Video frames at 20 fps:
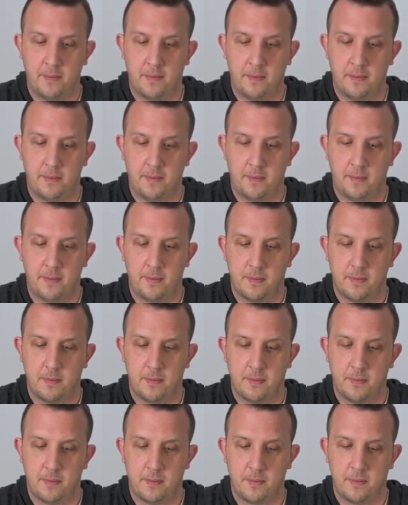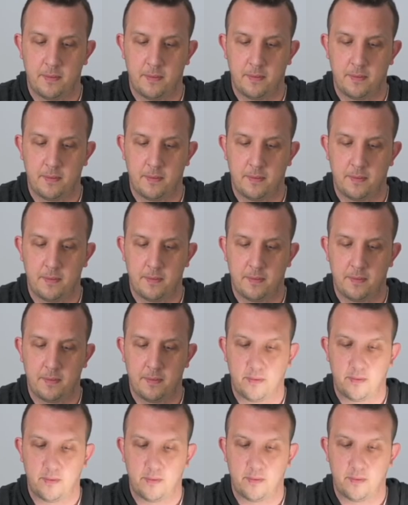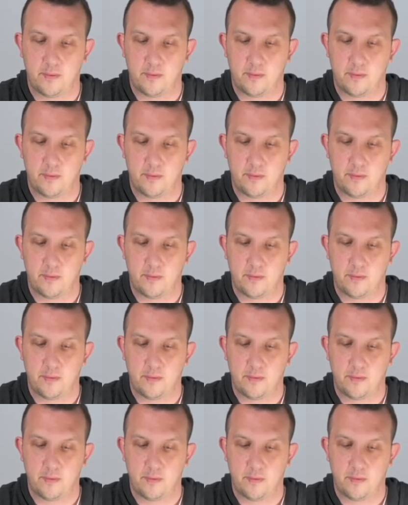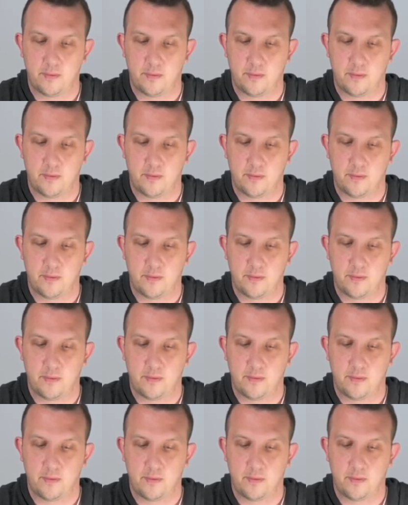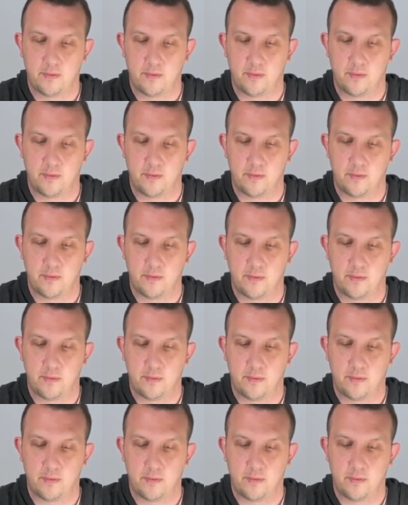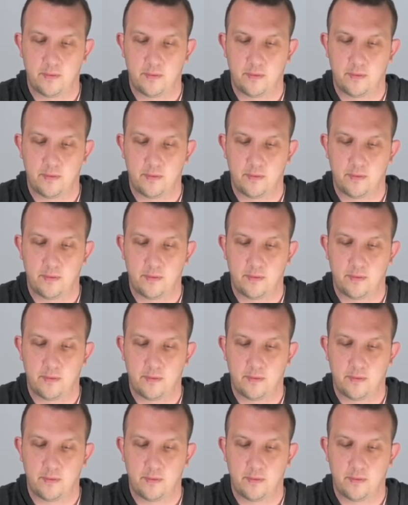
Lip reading: Nobody speaks.